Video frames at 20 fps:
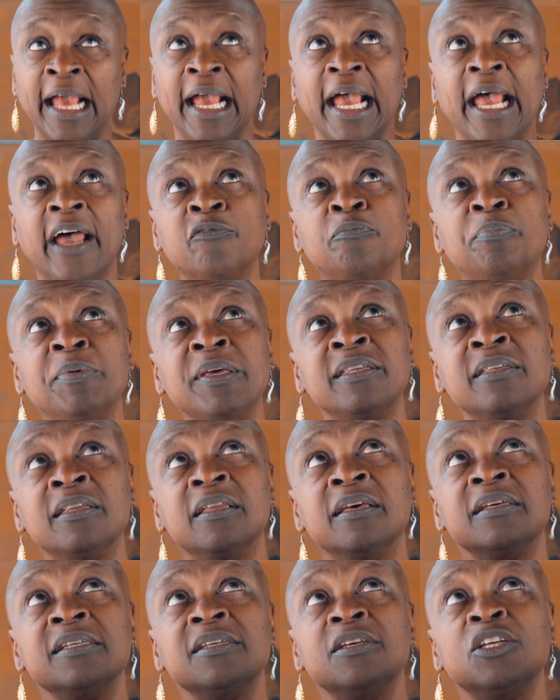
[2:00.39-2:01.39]
have
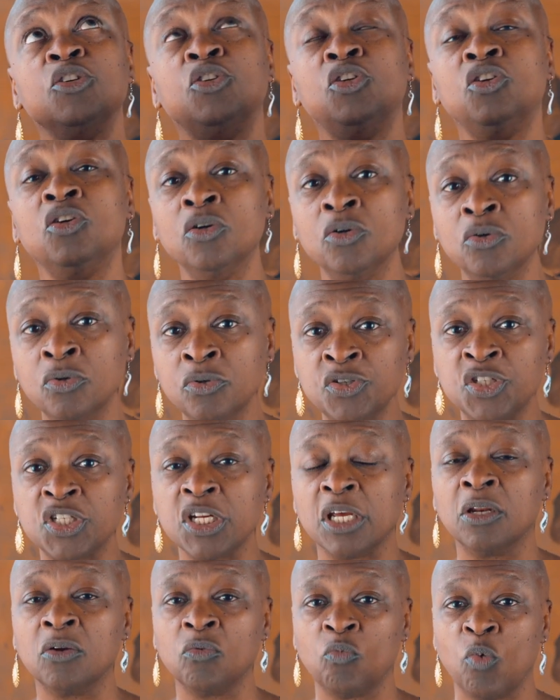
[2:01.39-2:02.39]
been
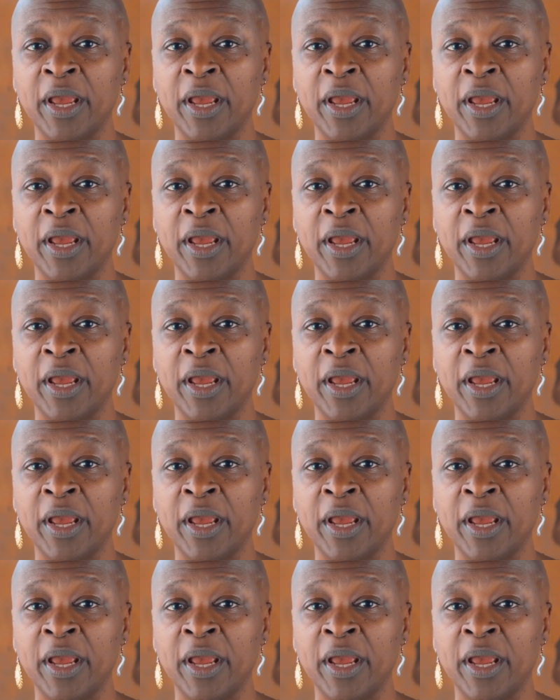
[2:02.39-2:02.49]
used in